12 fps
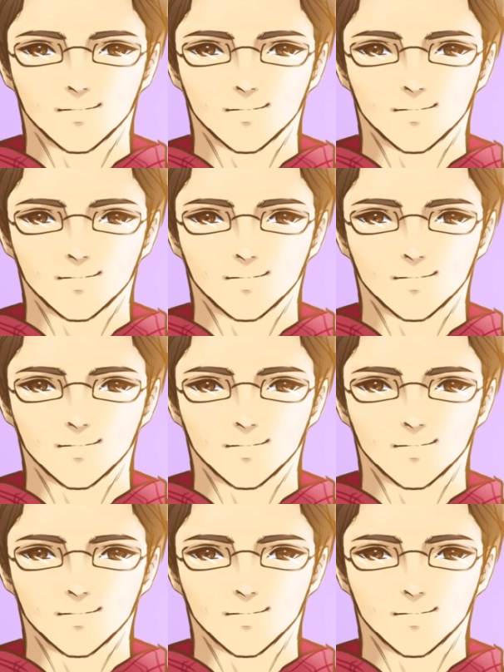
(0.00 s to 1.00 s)

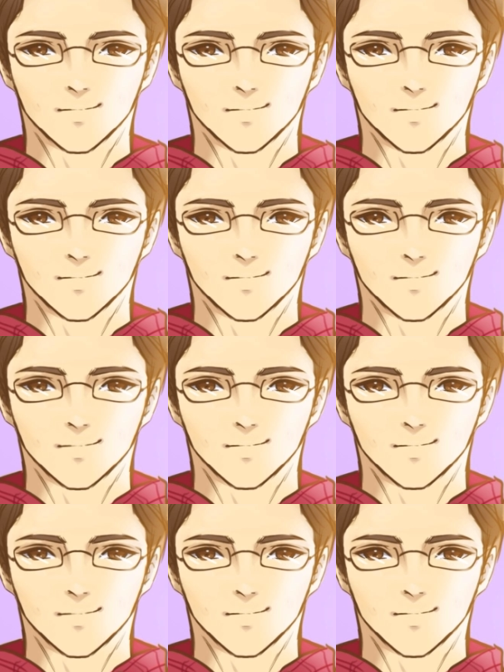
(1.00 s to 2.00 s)

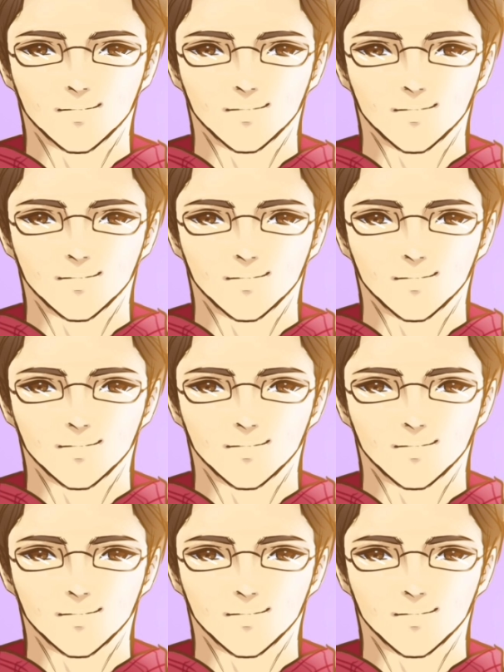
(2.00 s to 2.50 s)
[no speech]